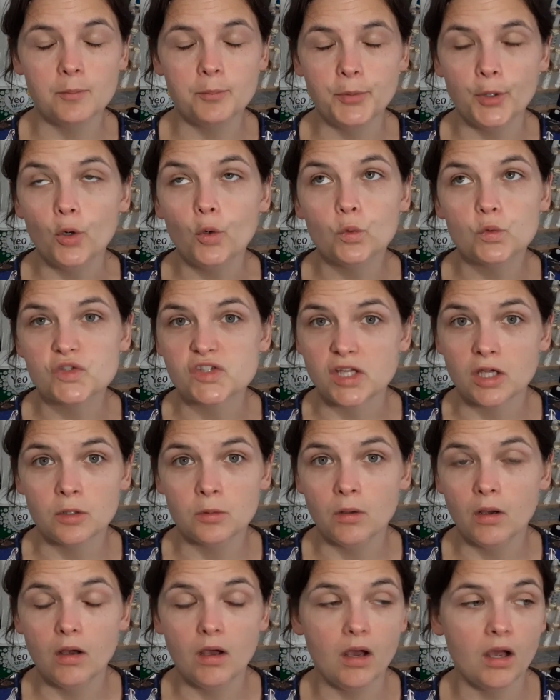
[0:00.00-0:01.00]
But
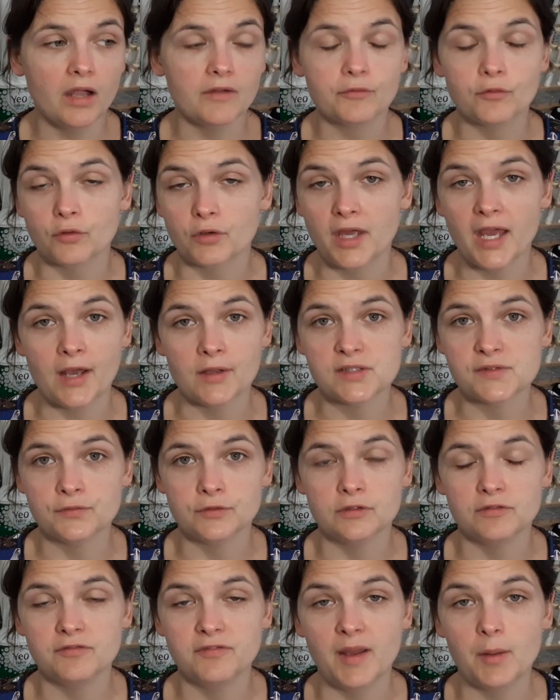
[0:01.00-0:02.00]
also I've got a house full
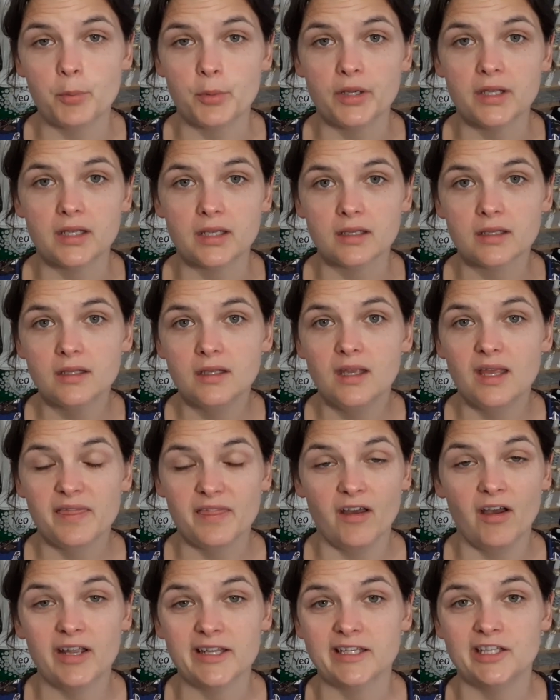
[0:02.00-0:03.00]
of fabric
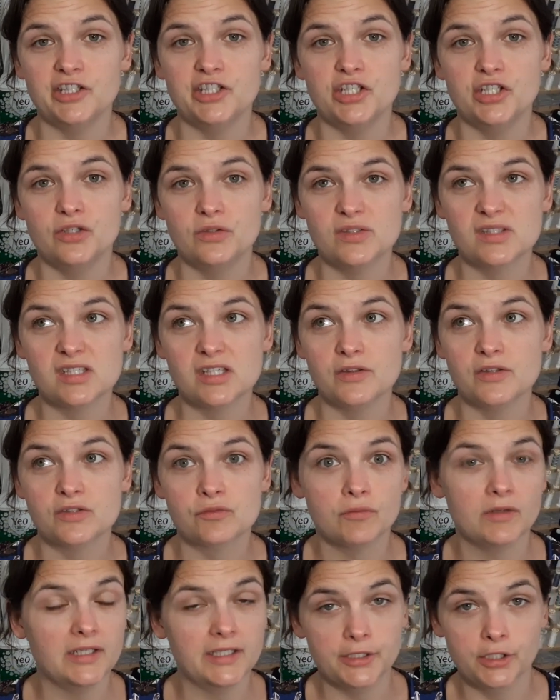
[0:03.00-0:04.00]
that I can use, so there's
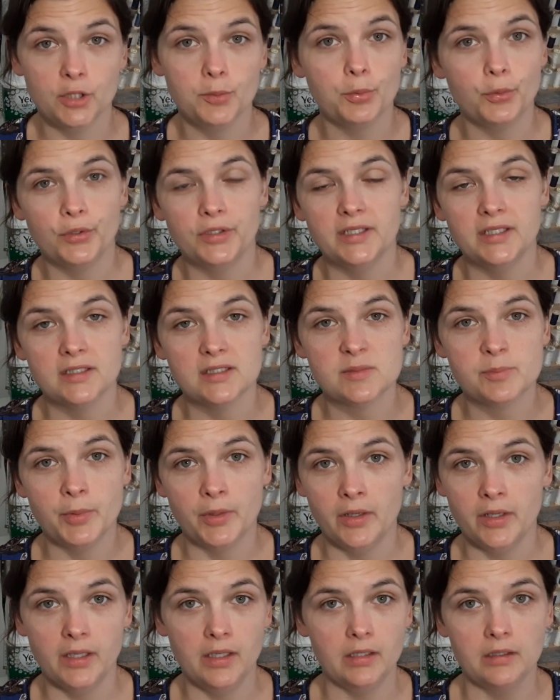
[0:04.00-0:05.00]
really no point in us
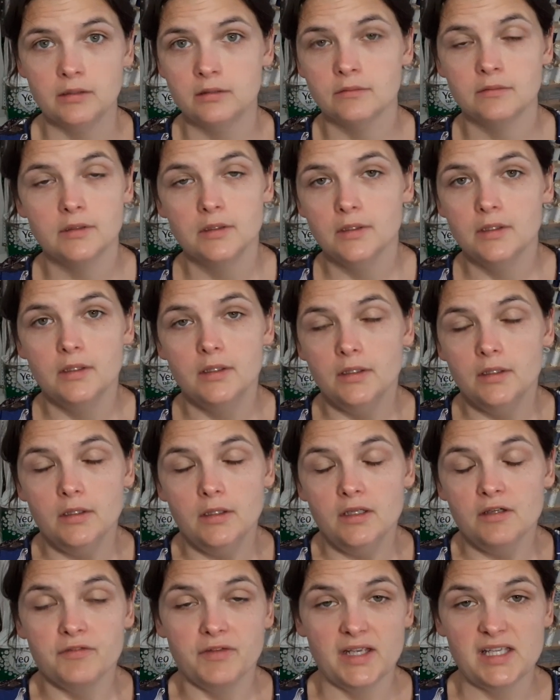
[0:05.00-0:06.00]
buying
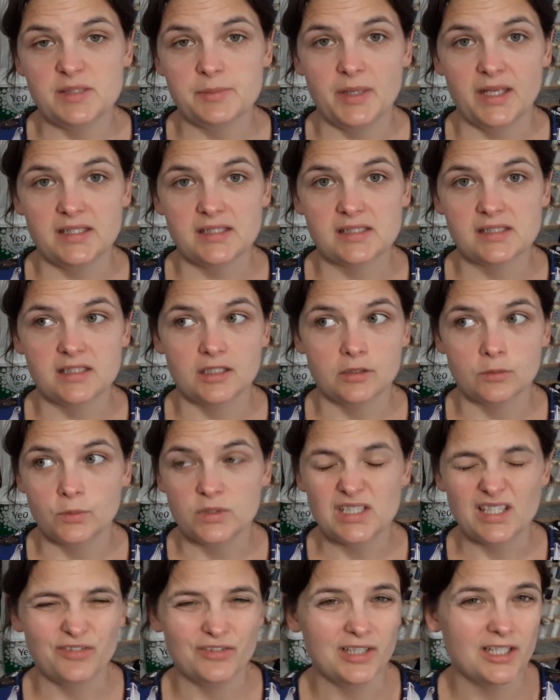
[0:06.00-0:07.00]
face masks, and we
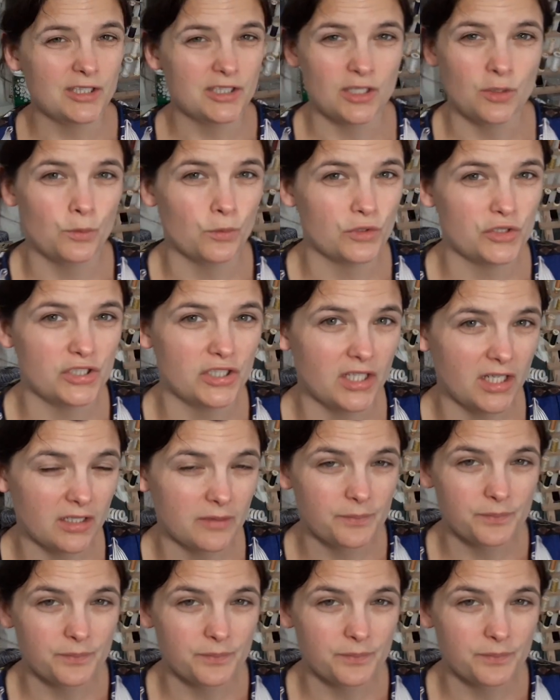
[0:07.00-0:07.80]
definitely don't want to